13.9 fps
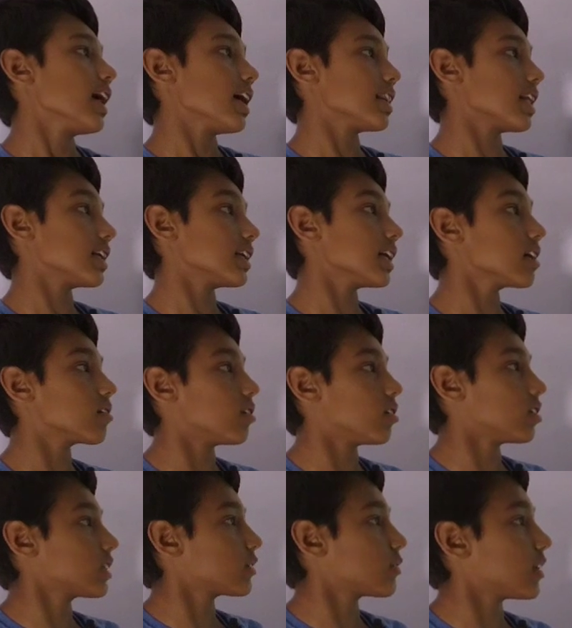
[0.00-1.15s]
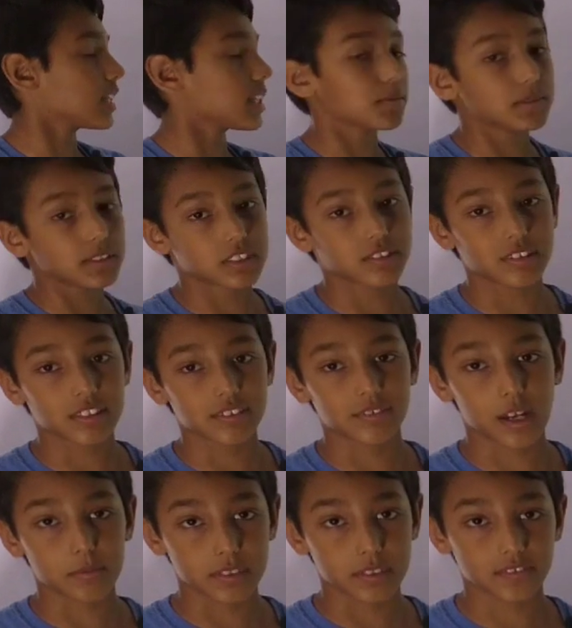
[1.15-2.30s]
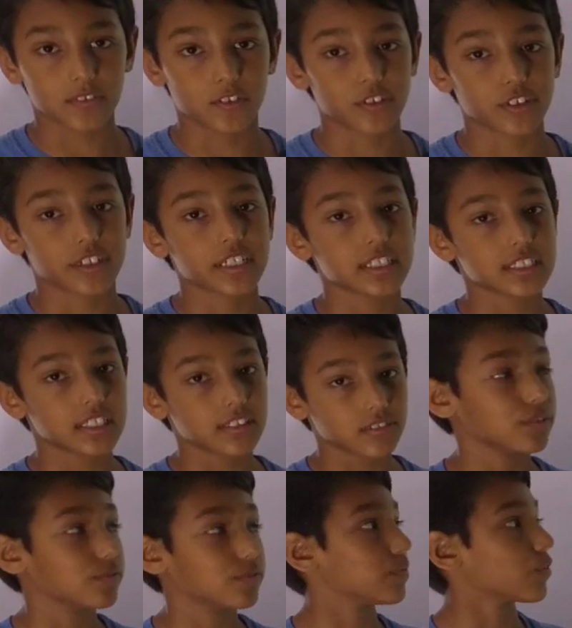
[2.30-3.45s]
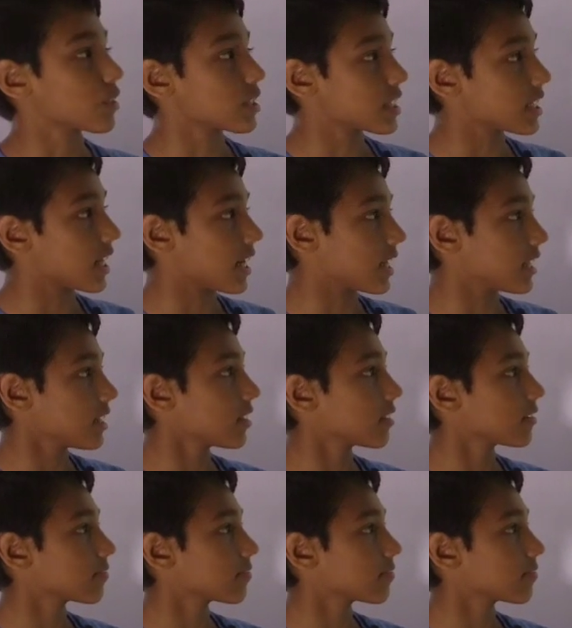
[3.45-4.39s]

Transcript: And then equals 20 plus 25 plus 4 is equal to 49.